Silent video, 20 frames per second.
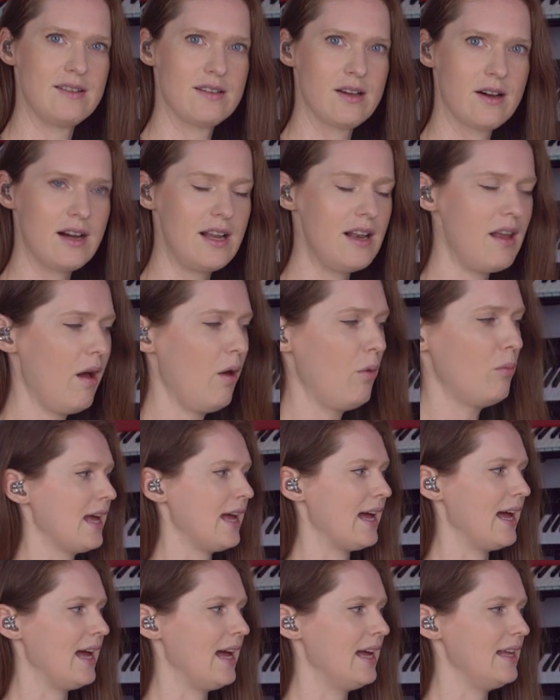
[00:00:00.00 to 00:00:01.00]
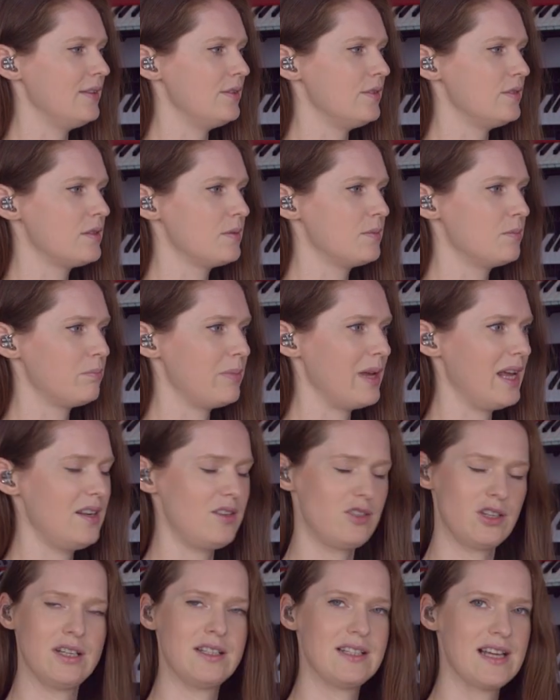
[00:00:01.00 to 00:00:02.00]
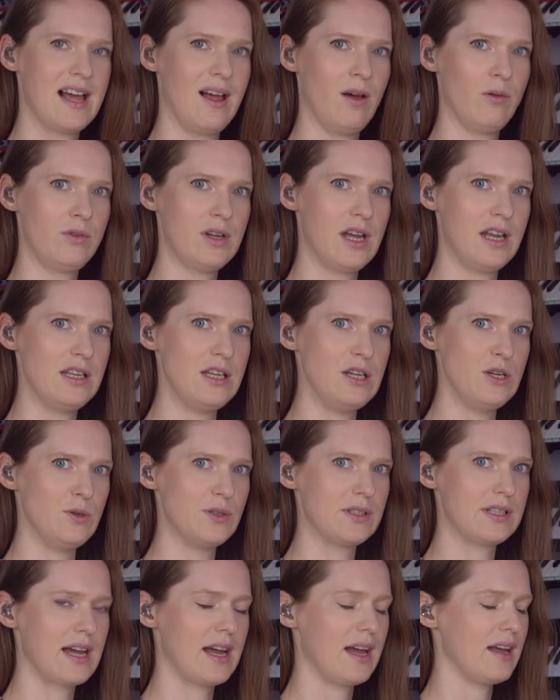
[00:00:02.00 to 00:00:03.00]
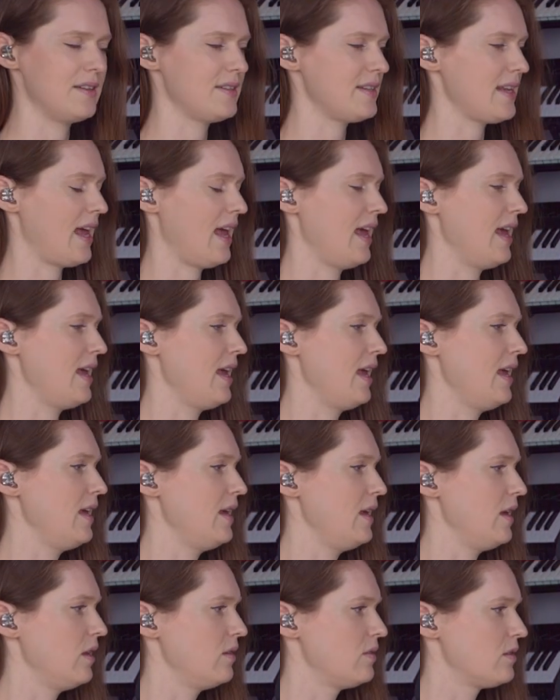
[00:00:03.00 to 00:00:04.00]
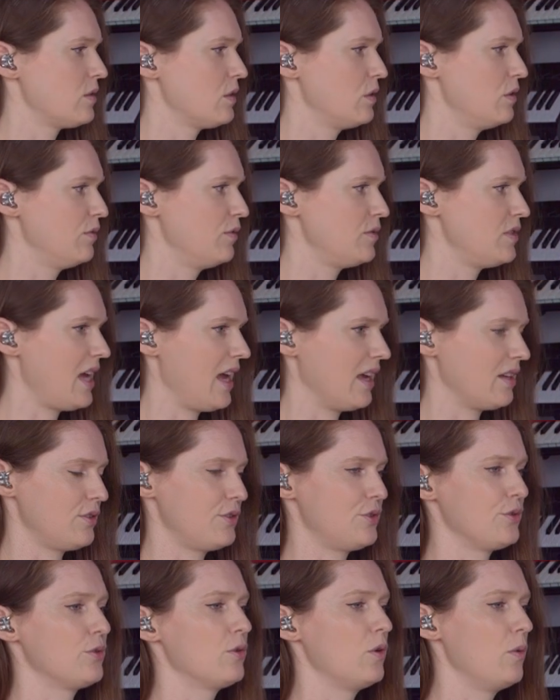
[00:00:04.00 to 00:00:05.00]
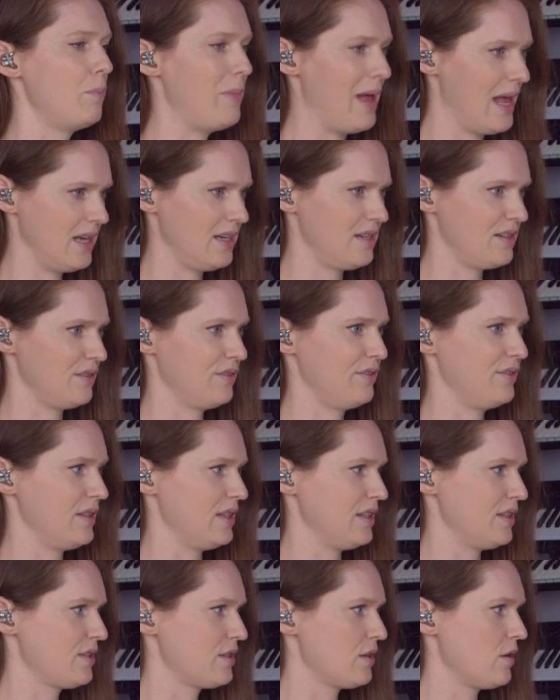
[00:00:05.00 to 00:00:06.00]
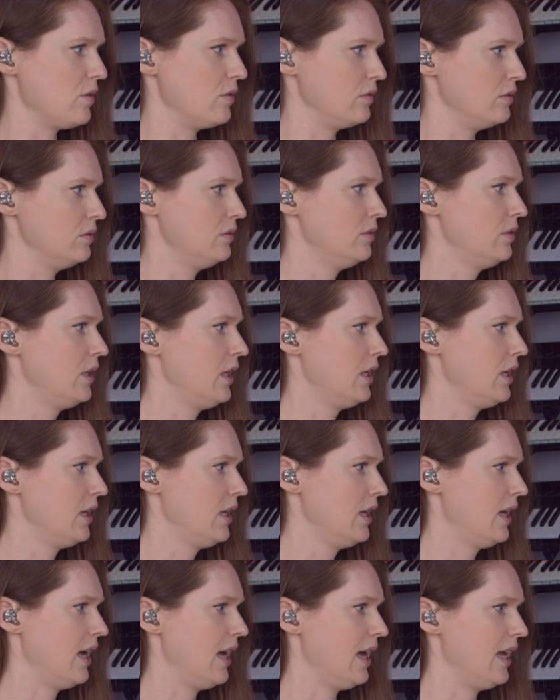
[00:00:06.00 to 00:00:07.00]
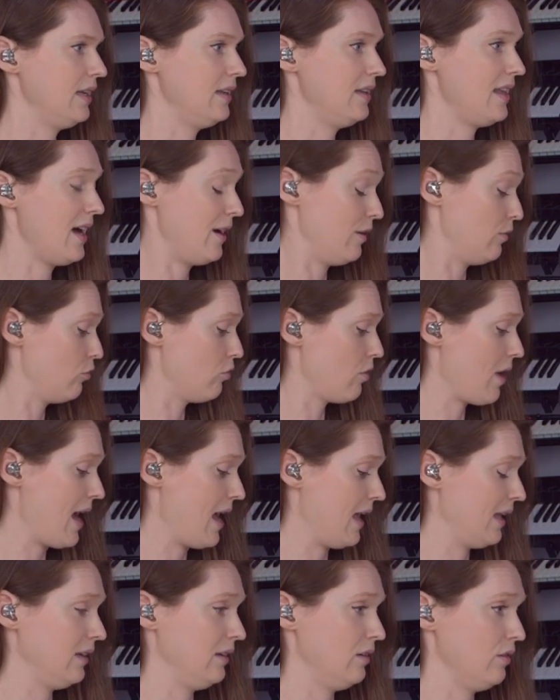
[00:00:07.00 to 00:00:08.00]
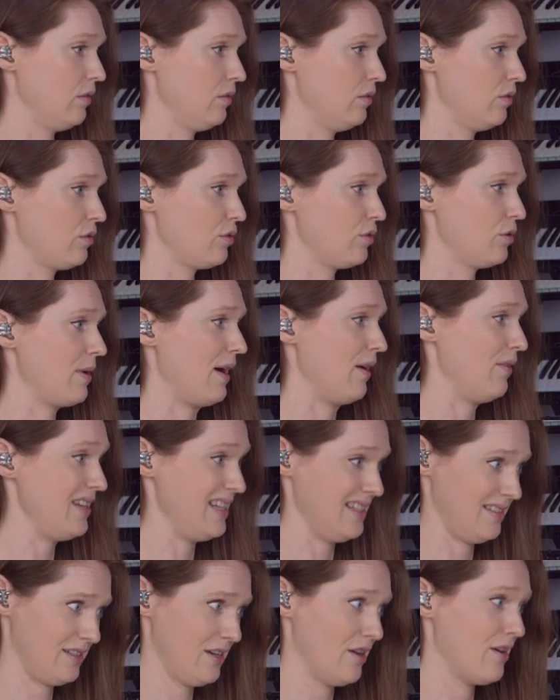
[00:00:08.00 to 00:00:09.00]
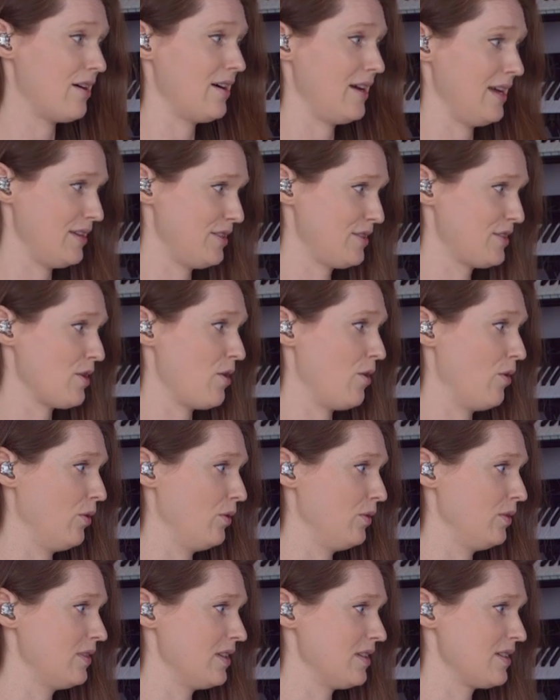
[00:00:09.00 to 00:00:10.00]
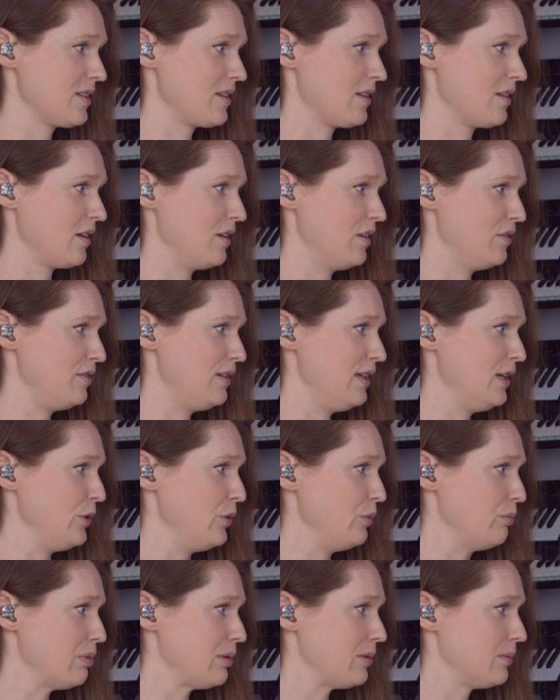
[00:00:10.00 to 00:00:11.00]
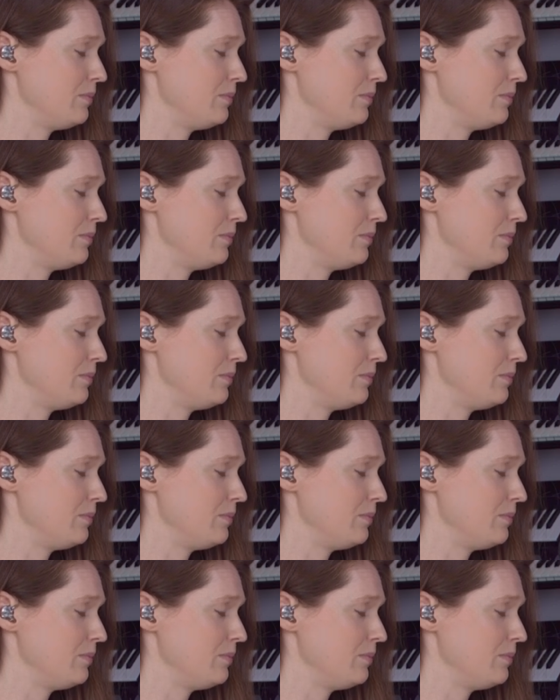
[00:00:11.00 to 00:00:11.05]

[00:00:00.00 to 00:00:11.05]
dial-up and pitch it down and use that as a sort of textural bed for the song. And that ran throughout the entire song, this kind of loop